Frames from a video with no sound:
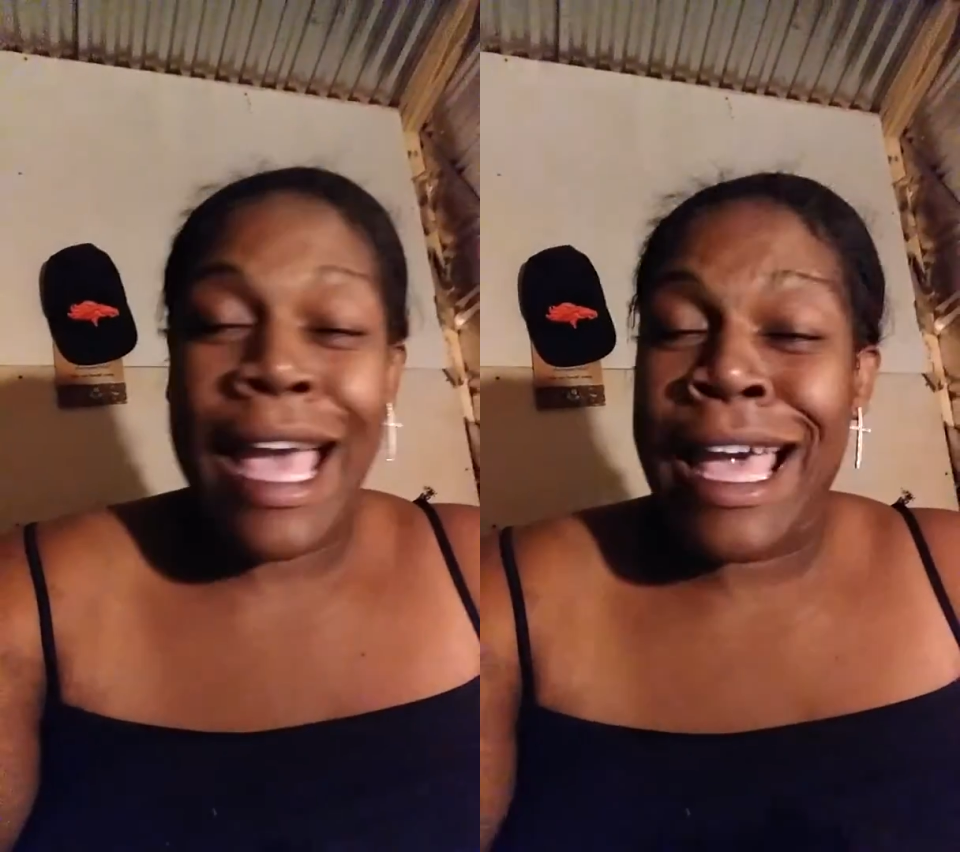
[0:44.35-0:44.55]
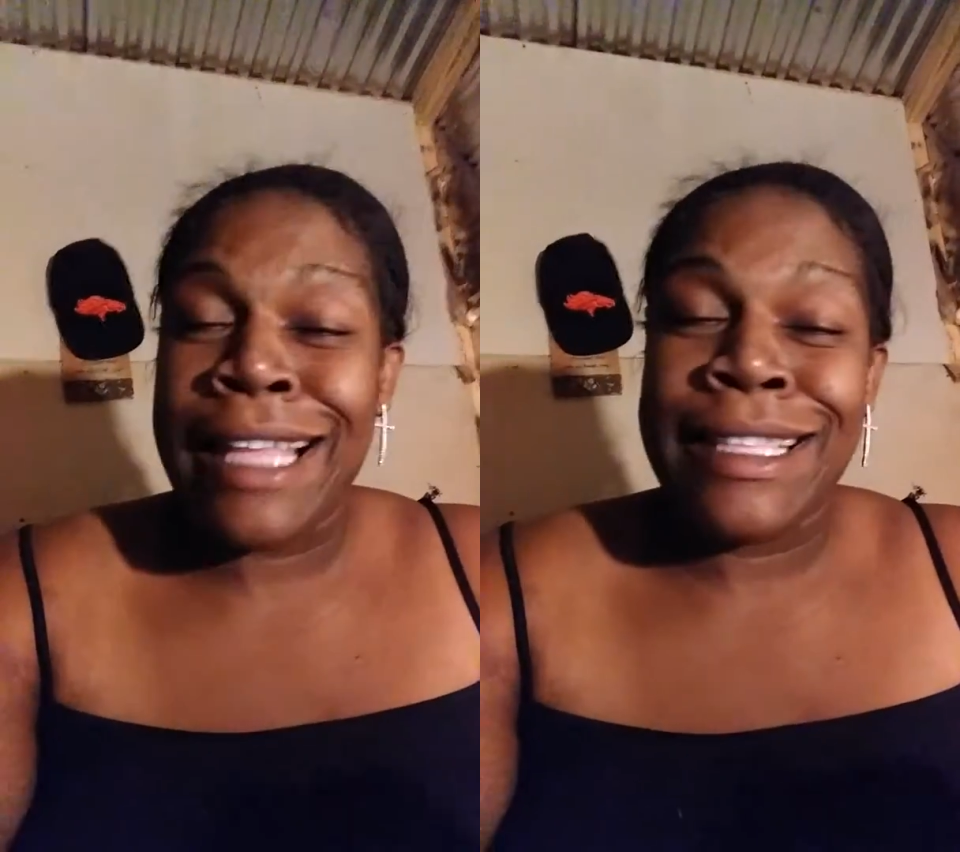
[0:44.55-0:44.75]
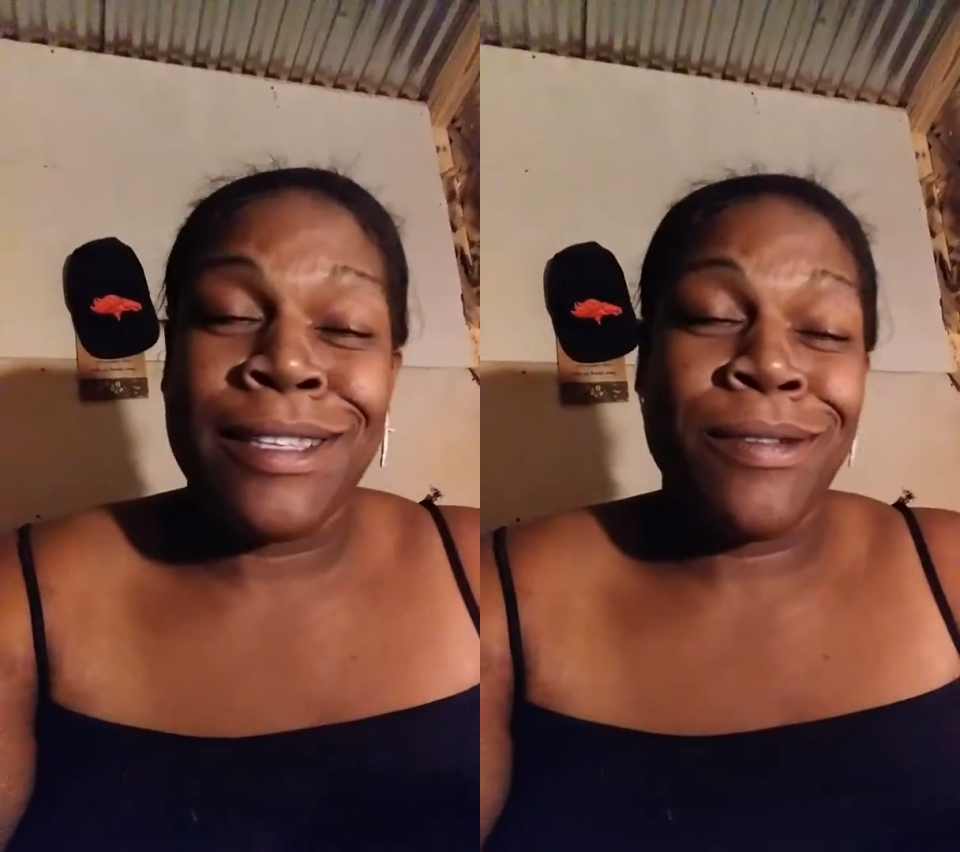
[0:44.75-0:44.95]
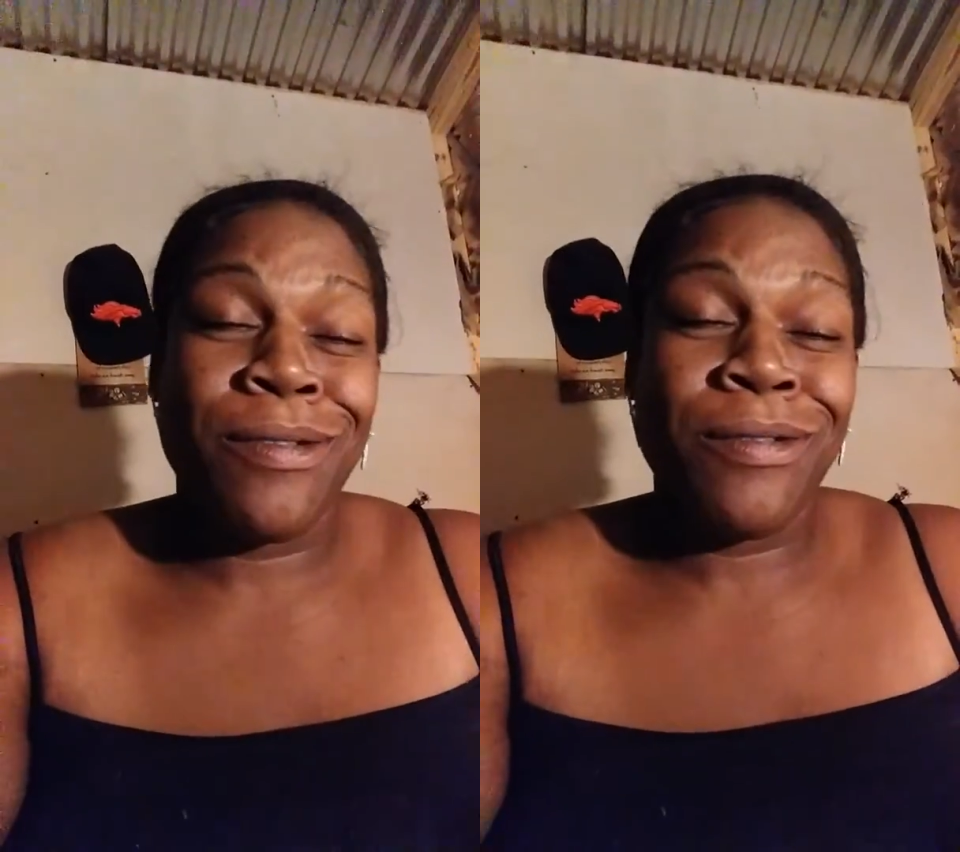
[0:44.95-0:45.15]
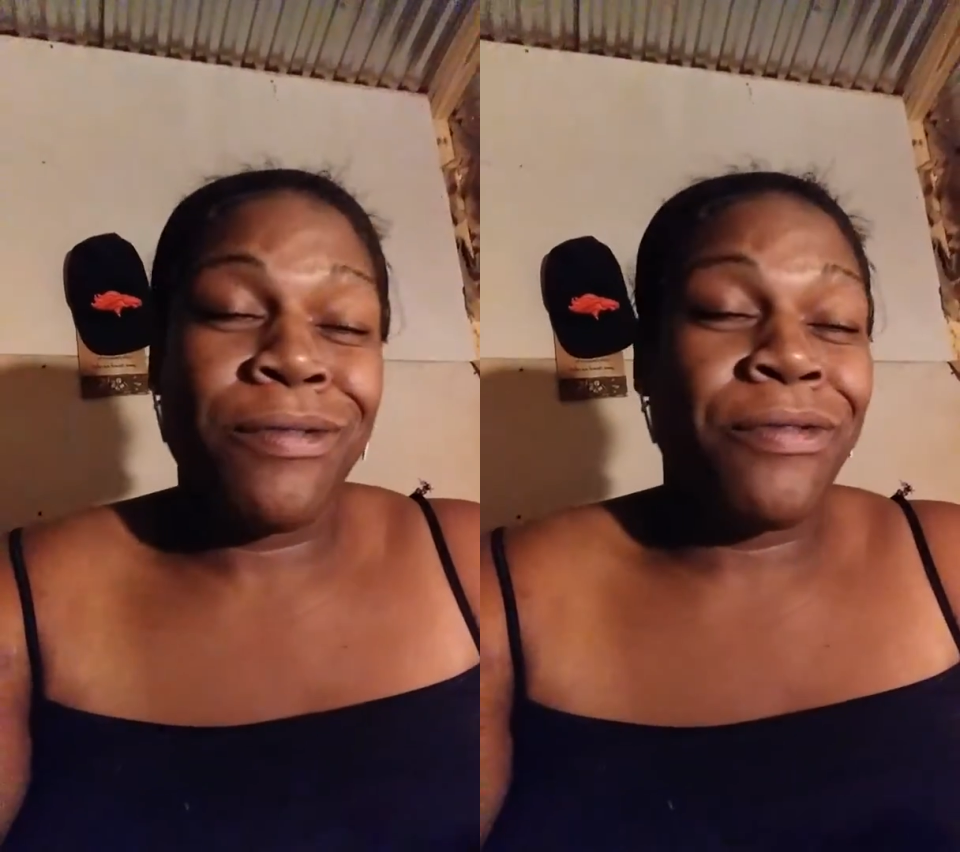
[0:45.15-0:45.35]
I don't
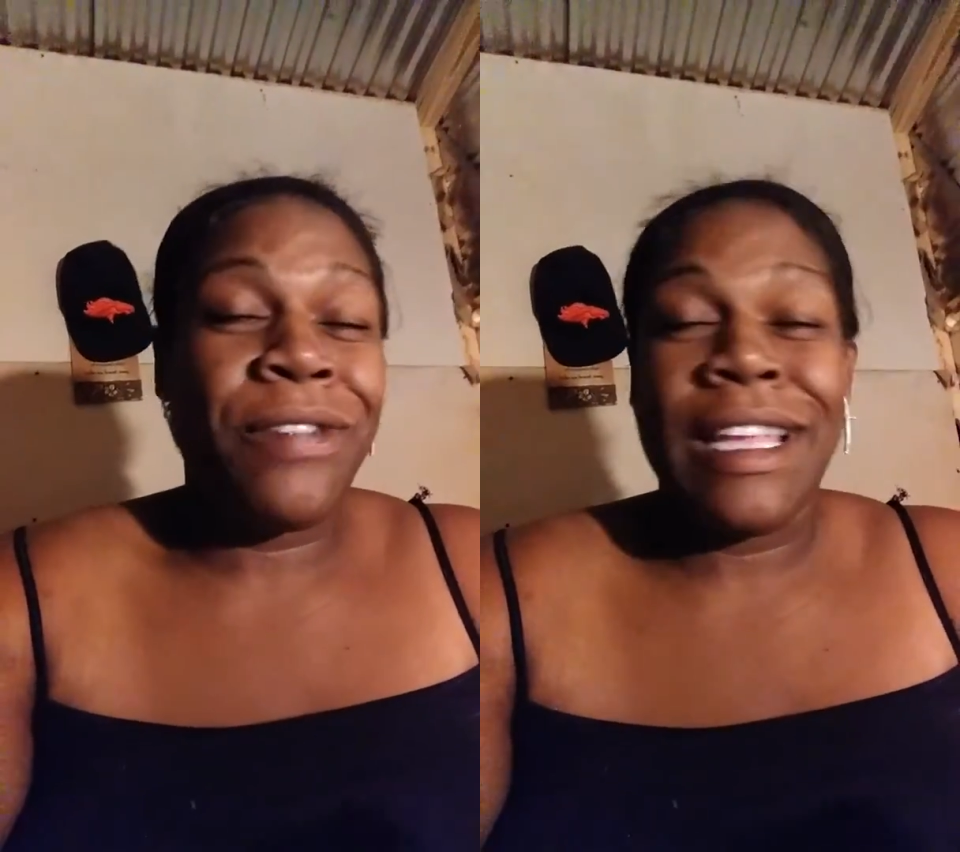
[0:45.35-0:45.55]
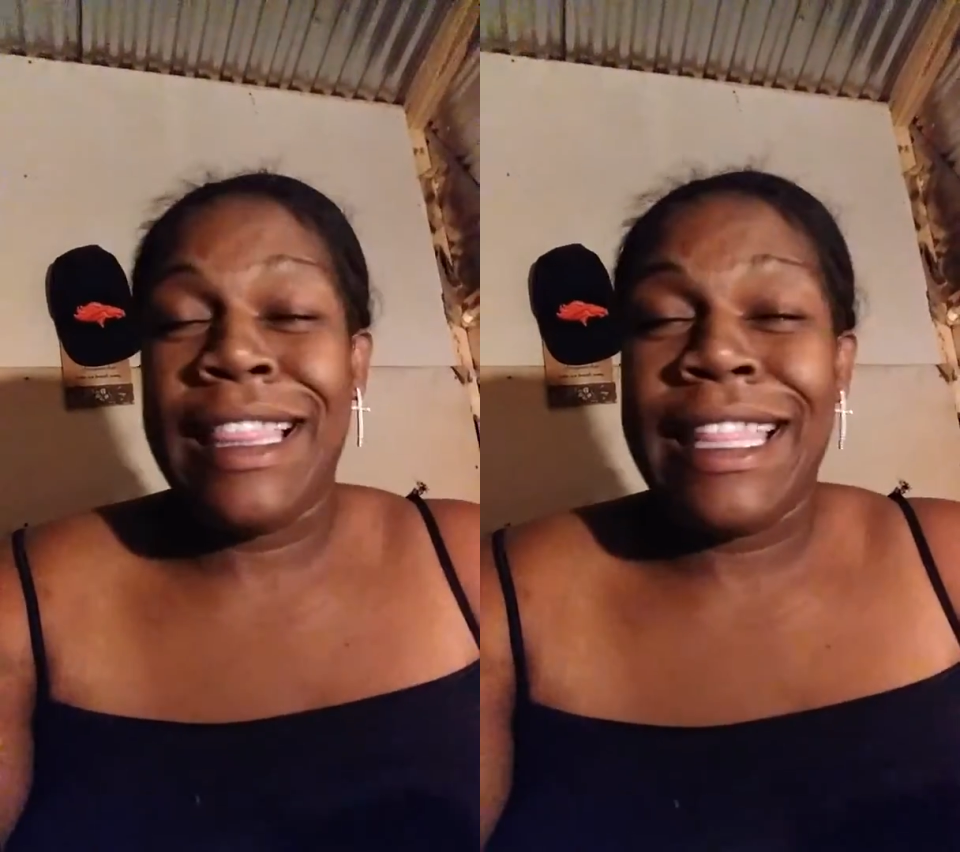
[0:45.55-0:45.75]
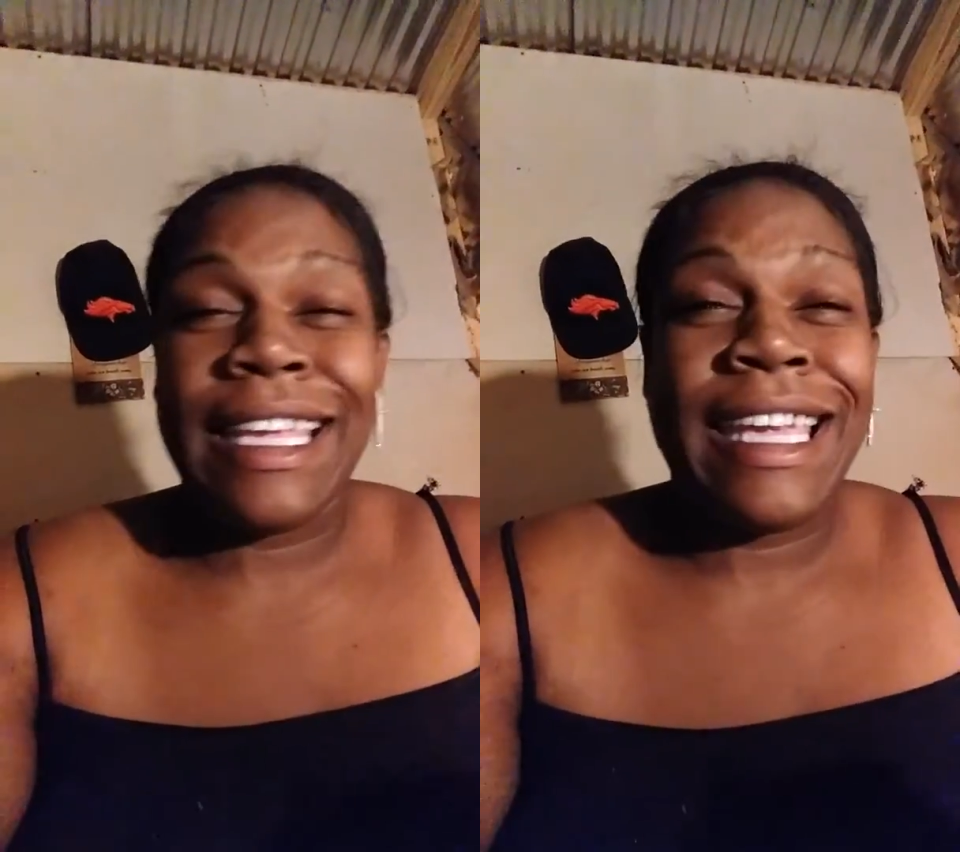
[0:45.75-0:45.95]
really